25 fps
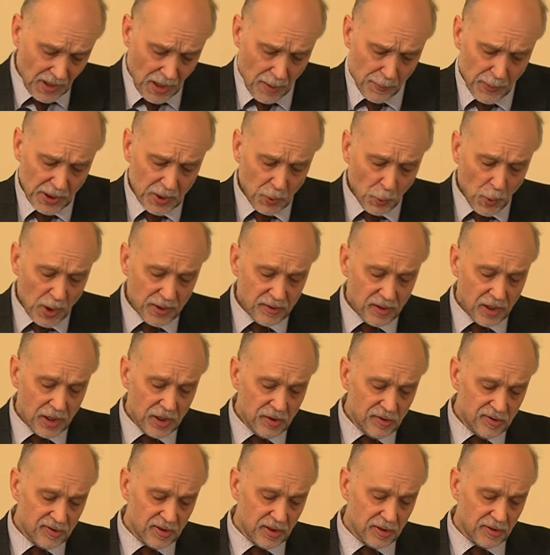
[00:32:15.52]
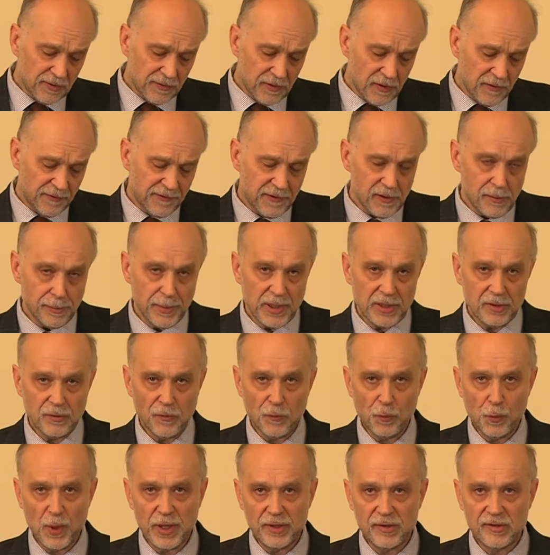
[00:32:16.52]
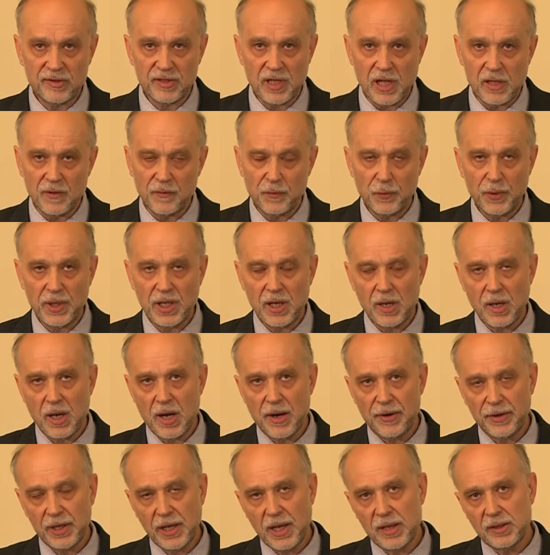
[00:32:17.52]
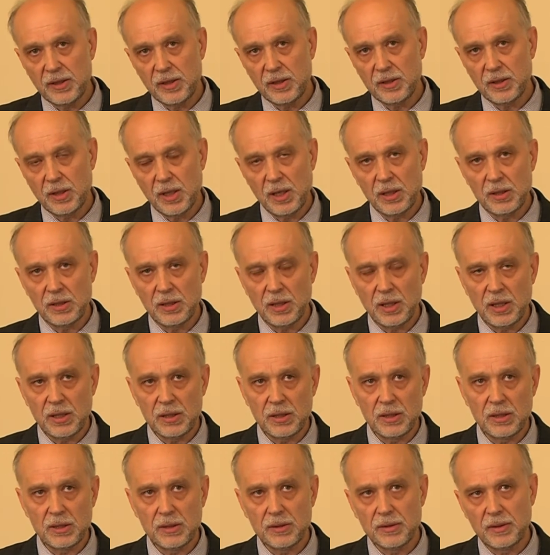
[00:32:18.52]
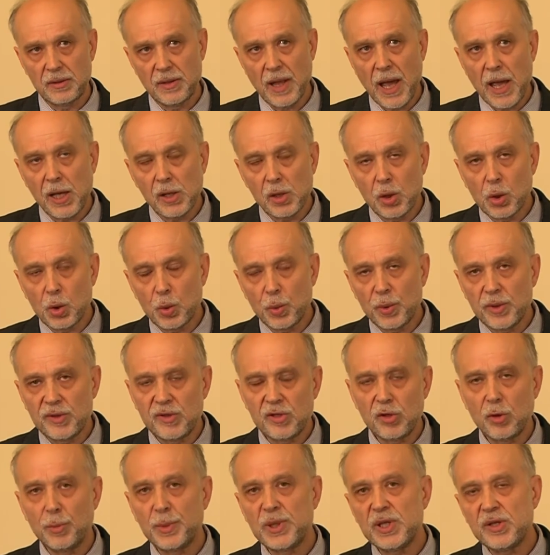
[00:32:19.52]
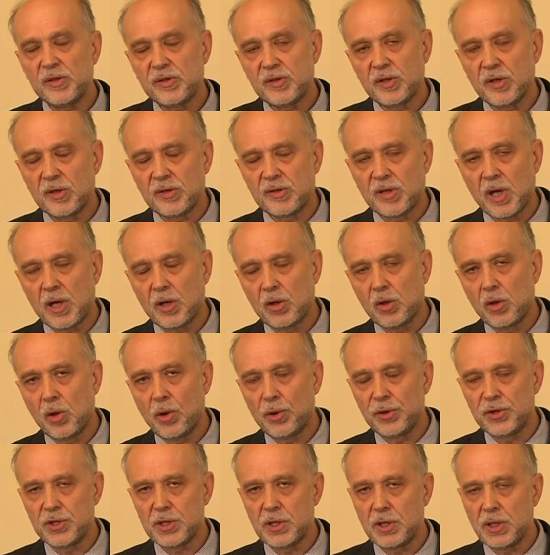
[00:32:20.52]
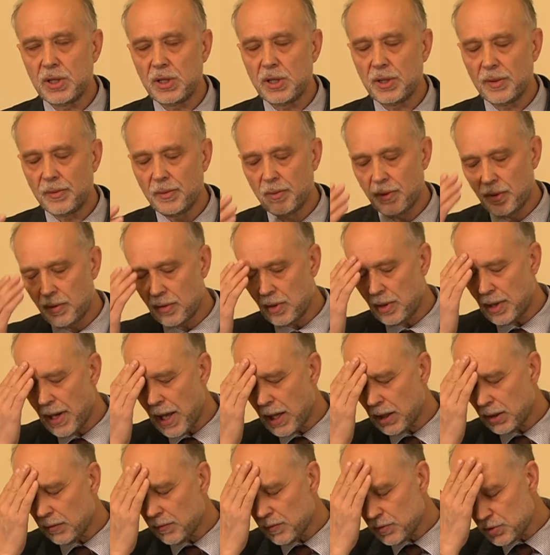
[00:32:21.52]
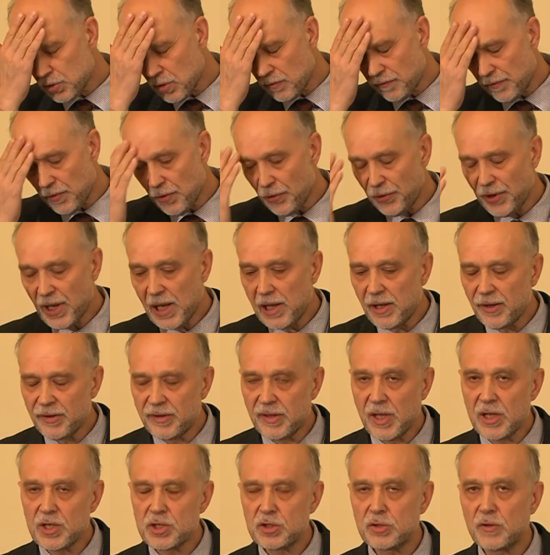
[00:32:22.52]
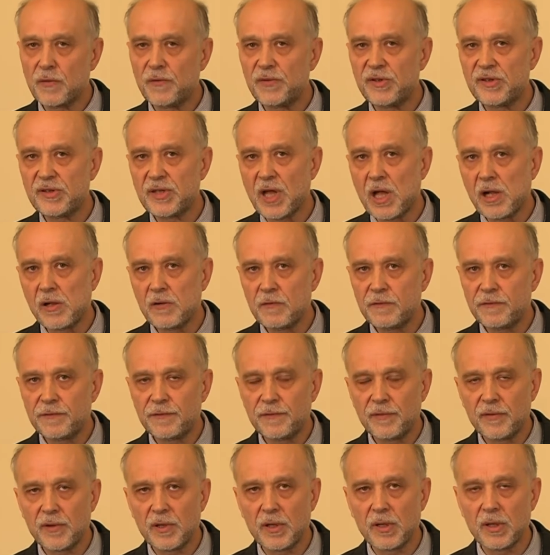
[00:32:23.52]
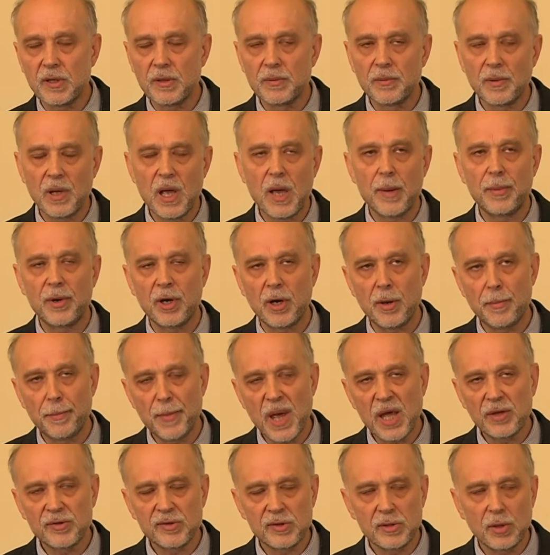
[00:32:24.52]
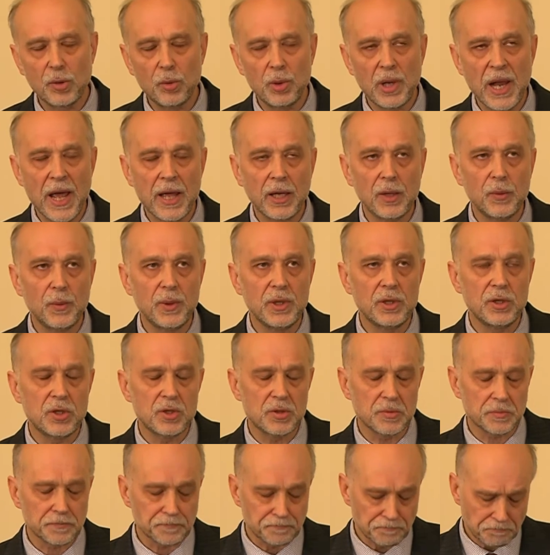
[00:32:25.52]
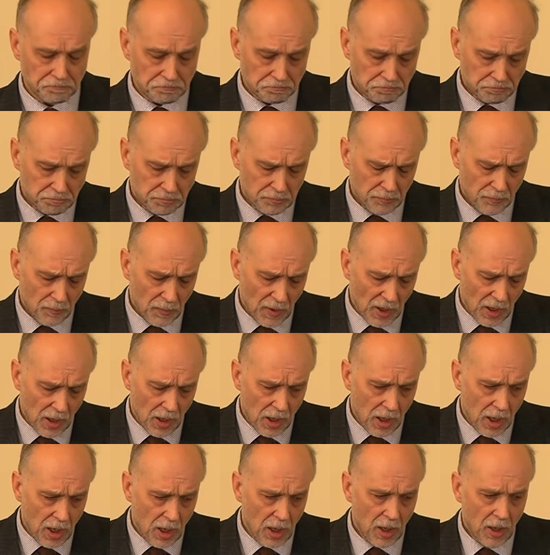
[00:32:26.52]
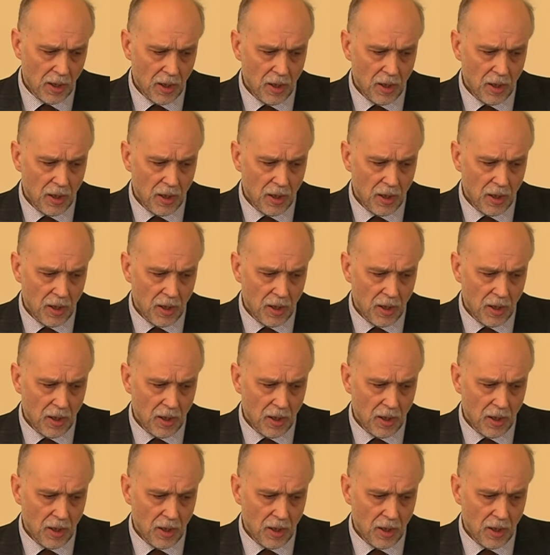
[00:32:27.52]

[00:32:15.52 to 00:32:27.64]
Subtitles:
but what is this fulfillment of oneself? We are again in dialogue with humanistic psychology, the language of realization of self, the Abraham Maslow language. The